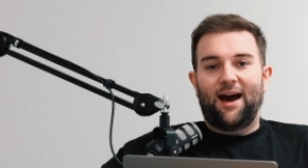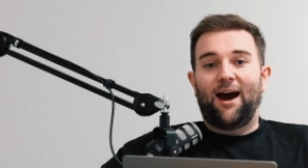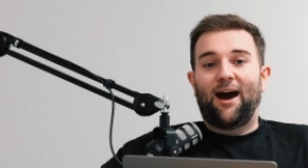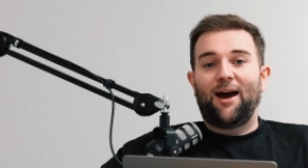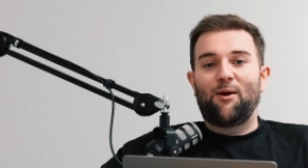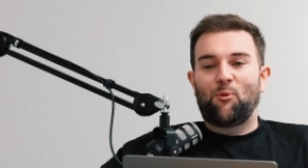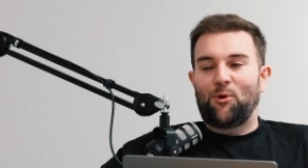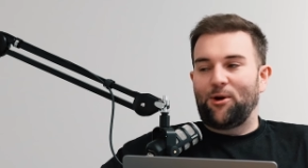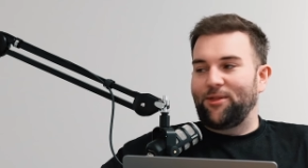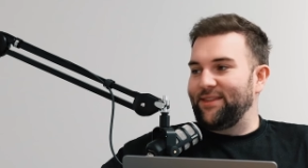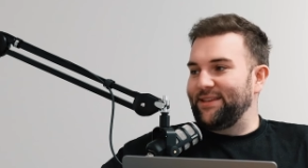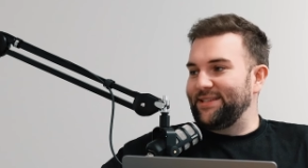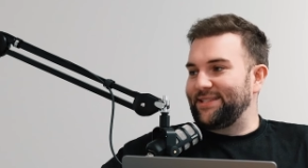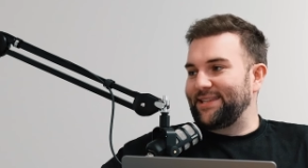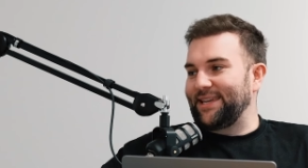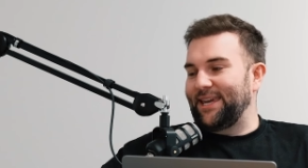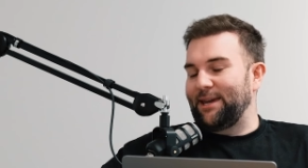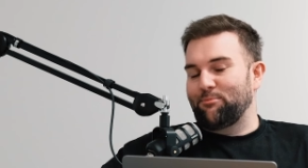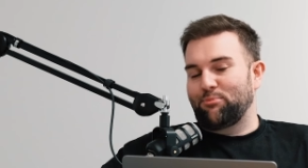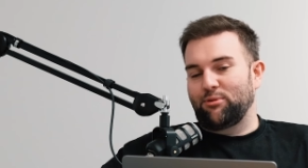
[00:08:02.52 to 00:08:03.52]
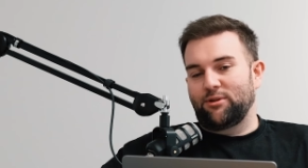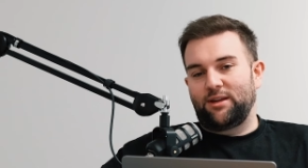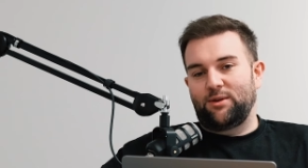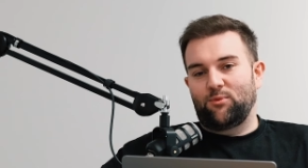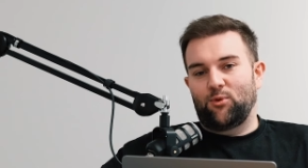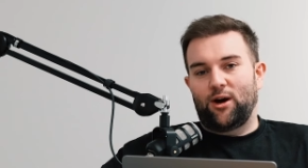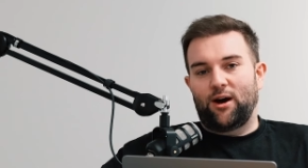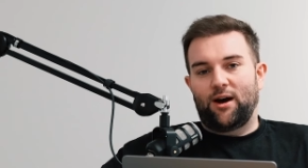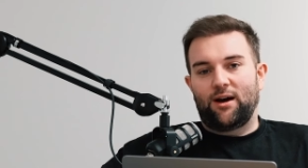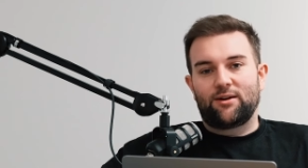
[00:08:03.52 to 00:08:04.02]
I want this to get pretty
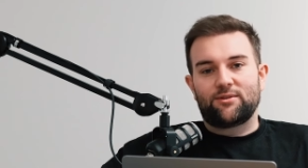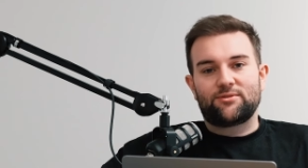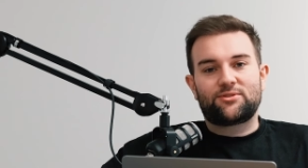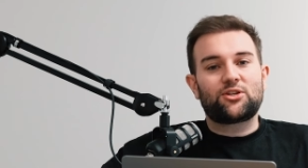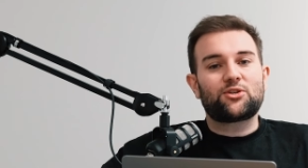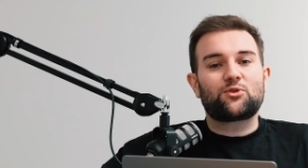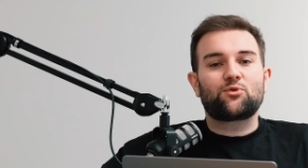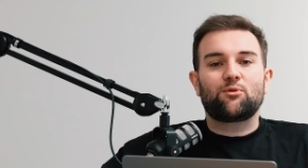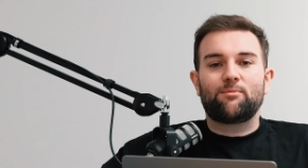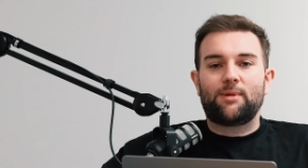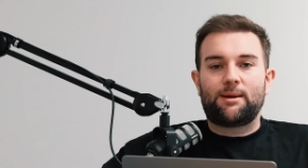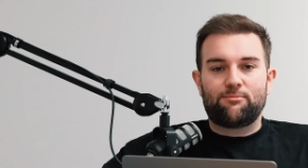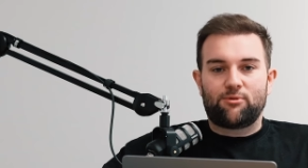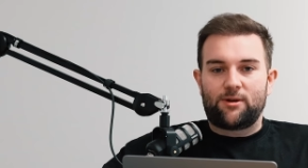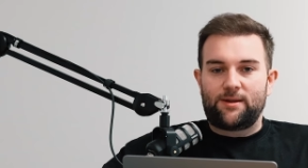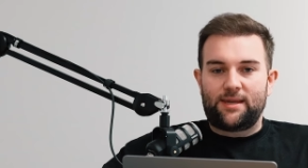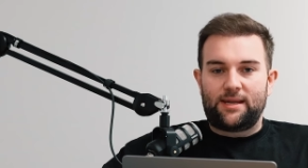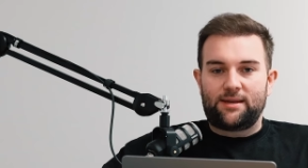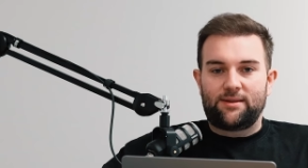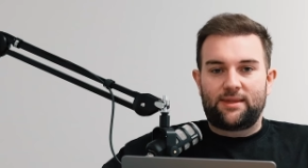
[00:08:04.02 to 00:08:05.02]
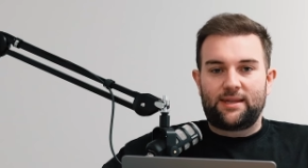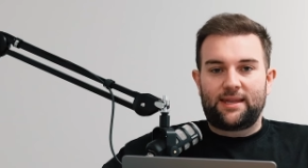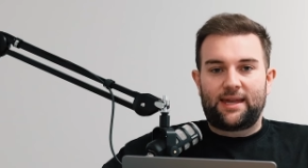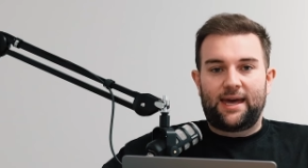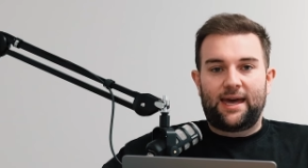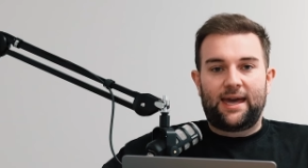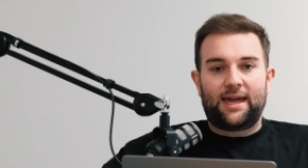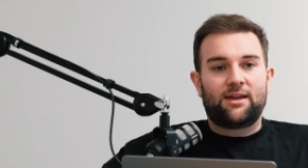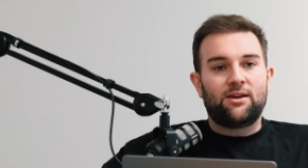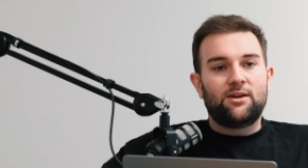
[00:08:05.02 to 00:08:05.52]
wild. Just remember, at the end of the
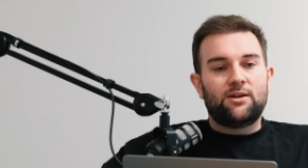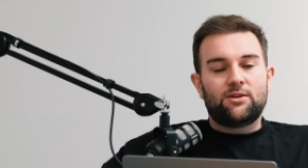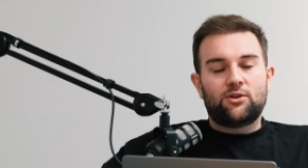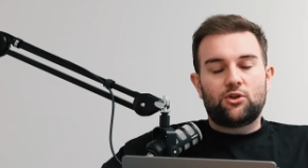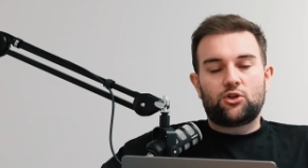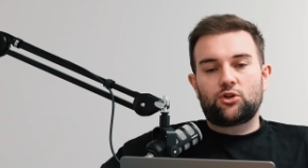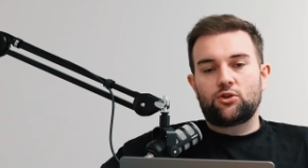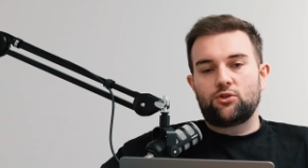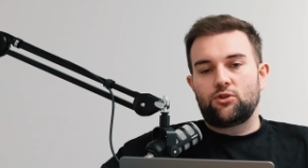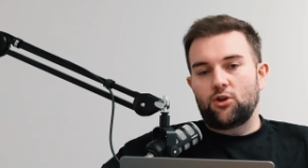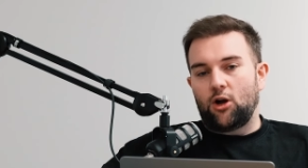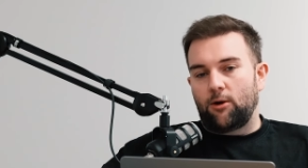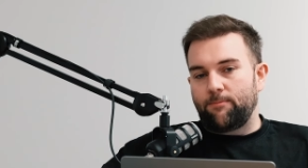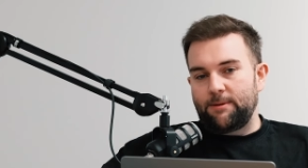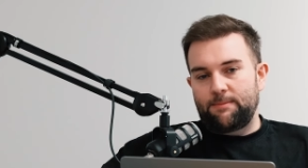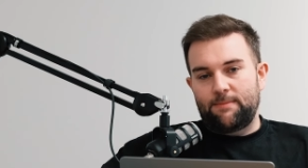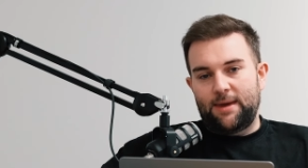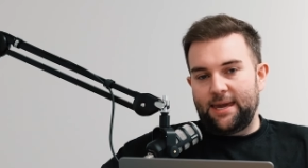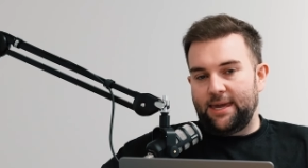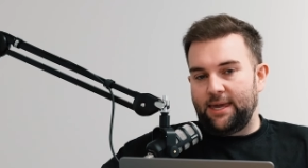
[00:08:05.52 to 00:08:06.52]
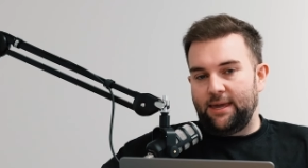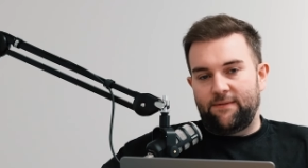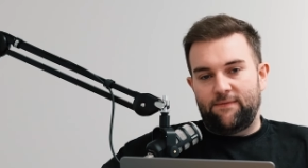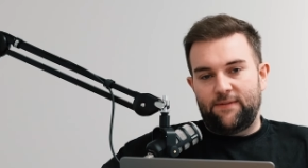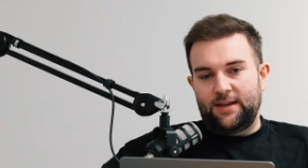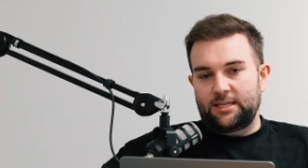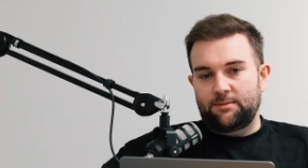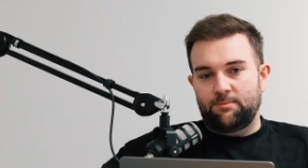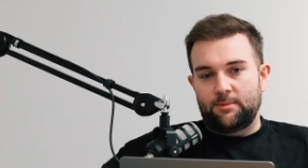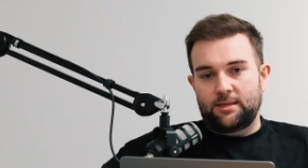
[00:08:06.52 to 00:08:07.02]
day, you should not be making
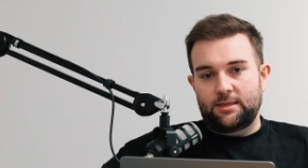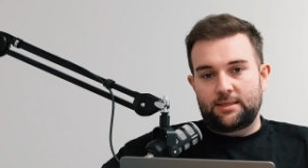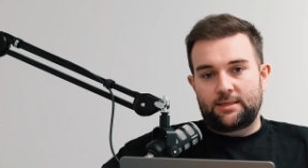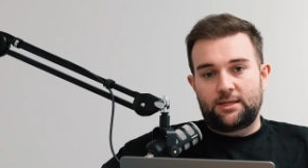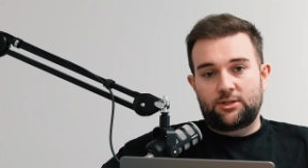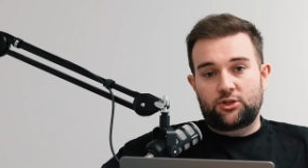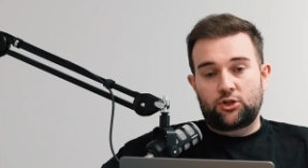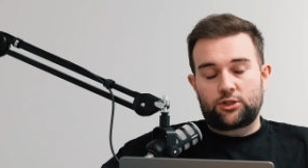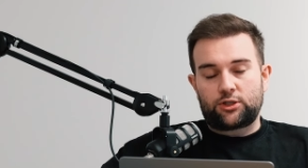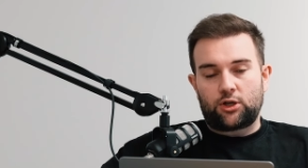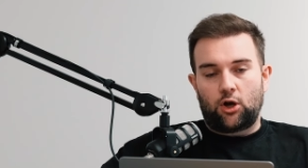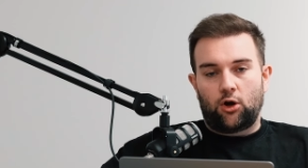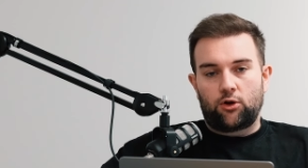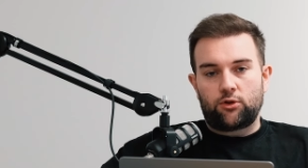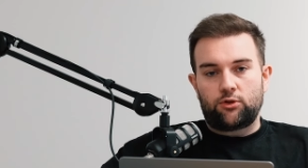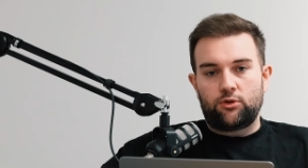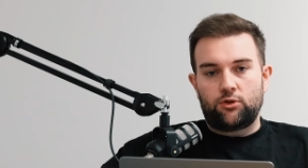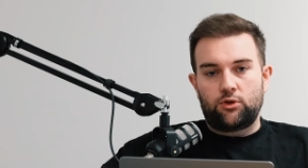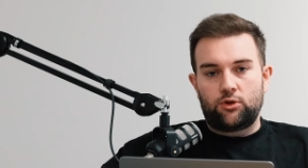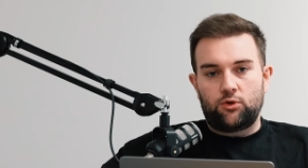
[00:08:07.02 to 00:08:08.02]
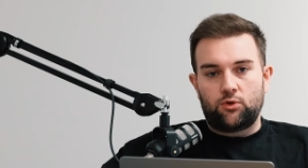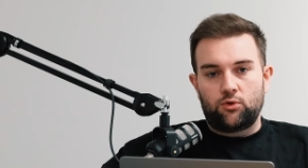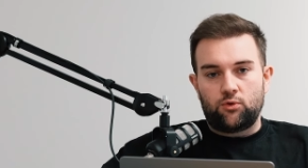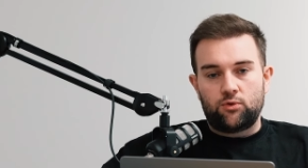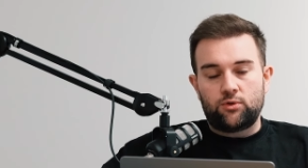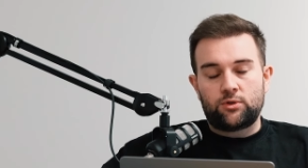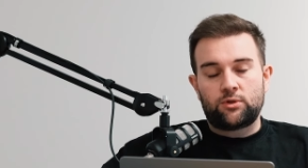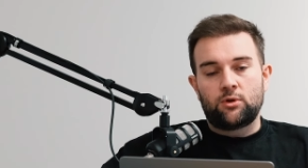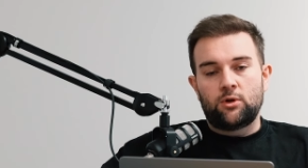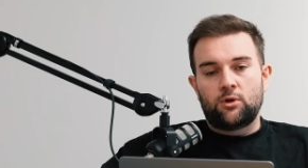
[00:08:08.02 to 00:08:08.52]
investment decisions on
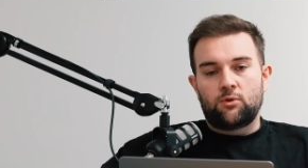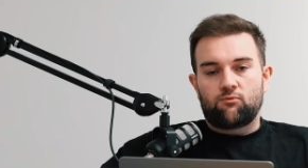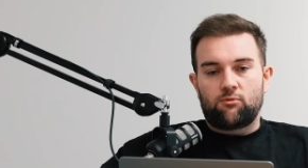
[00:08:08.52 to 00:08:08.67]
news.